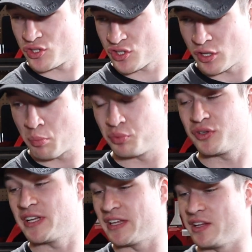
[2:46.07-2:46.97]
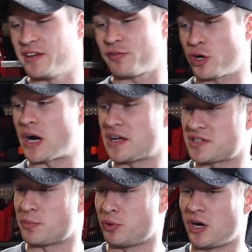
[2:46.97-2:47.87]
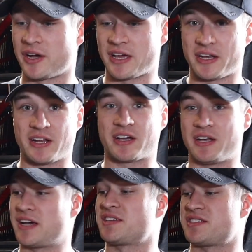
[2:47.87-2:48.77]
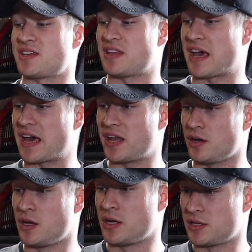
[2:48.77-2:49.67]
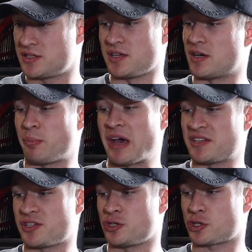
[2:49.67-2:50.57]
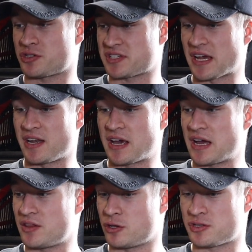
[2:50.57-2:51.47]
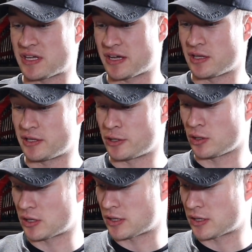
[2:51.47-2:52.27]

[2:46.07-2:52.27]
completely forgot to plug in. It connects to the head, to the passenger side head. There's like a little,